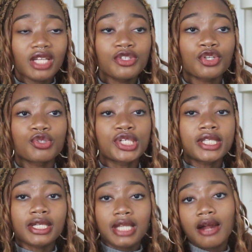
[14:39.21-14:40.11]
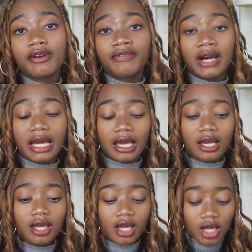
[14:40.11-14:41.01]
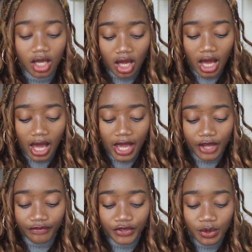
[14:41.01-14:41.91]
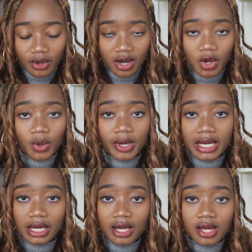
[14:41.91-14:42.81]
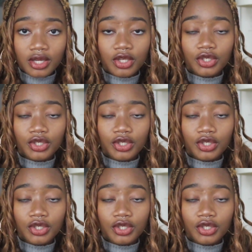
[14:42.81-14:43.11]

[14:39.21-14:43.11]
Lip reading: so just to clarify, if you are queer,